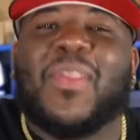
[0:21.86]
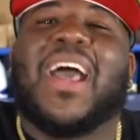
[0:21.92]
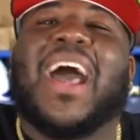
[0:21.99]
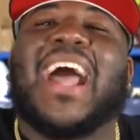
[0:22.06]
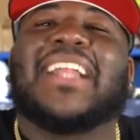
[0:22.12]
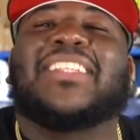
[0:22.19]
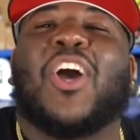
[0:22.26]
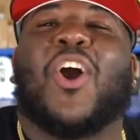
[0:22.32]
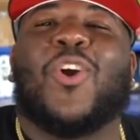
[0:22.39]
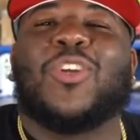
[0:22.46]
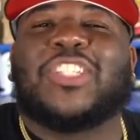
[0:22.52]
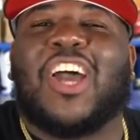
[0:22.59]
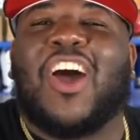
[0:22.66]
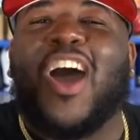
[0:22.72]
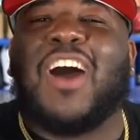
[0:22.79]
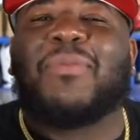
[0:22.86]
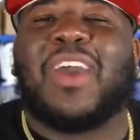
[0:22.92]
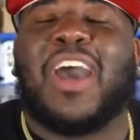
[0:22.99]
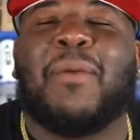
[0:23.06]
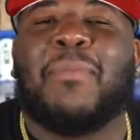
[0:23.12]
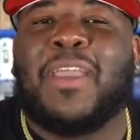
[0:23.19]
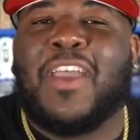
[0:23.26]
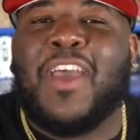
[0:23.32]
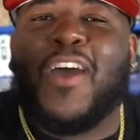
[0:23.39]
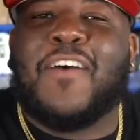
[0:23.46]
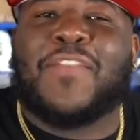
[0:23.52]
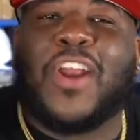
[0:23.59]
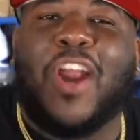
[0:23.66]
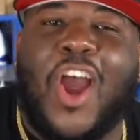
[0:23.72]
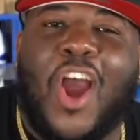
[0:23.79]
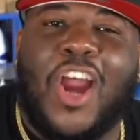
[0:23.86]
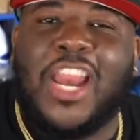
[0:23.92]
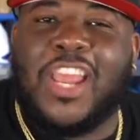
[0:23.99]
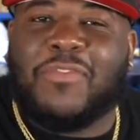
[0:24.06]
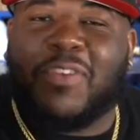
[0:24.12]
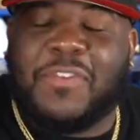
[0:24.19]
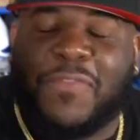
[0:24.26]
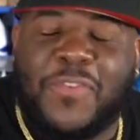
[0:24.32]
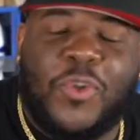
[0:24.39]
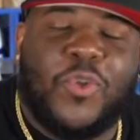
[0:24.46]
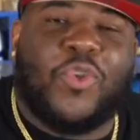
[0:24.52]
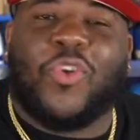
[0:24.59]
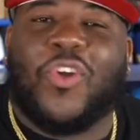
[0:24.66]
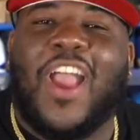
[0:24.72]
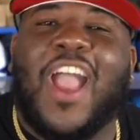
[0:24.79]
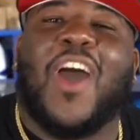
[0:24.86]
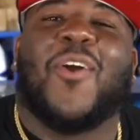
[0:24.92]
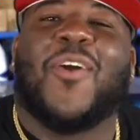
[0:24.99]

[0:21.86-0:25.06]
I told y'all I'm coming for the early review crown.